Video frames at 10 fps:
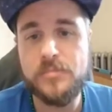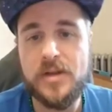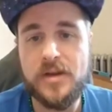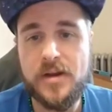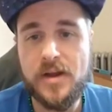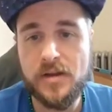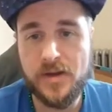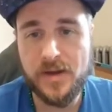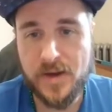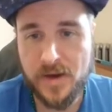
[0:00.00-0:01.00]

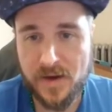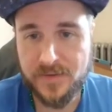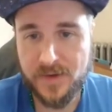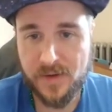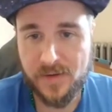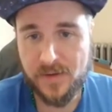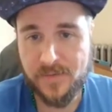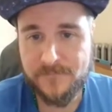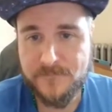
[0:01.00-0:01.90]
inhaling and exhaling.